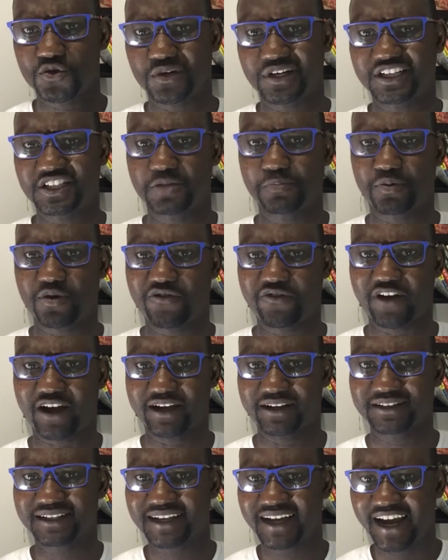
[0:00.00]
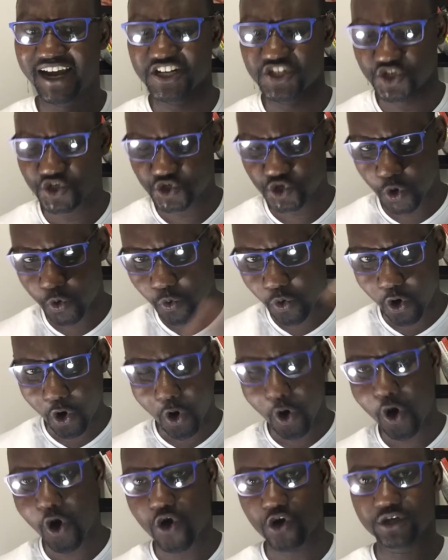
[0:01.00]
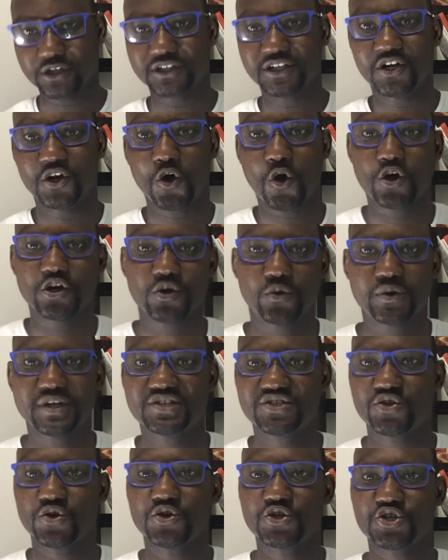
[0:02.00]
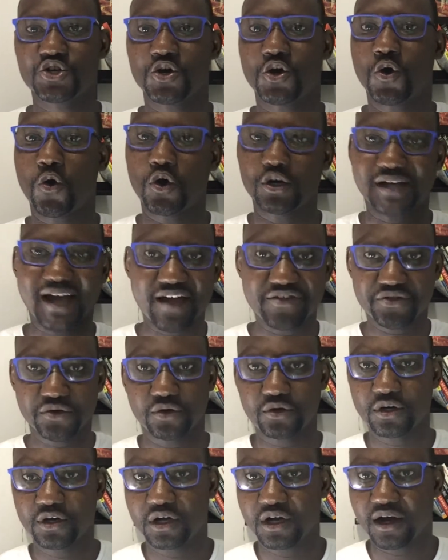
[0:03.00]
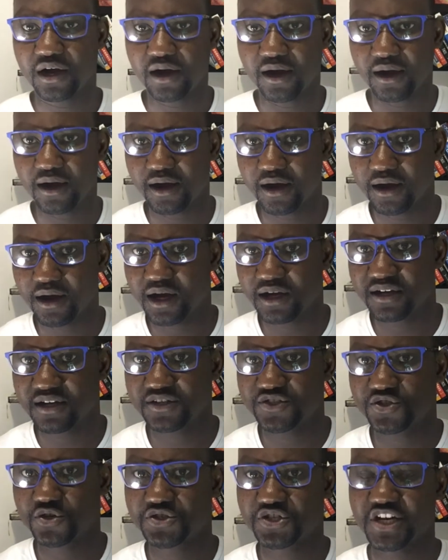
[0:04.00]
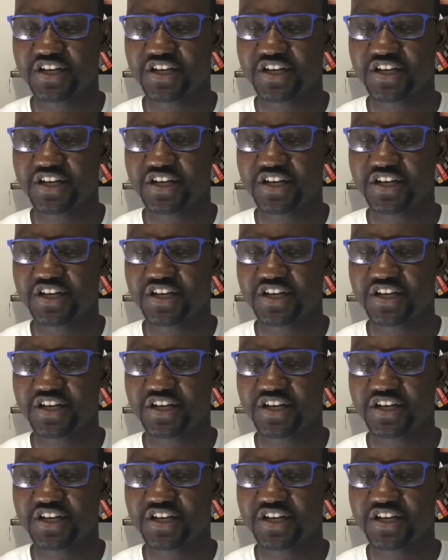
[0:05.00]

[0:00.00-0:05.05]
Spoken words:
your LinkedIn profile and show on the research on other search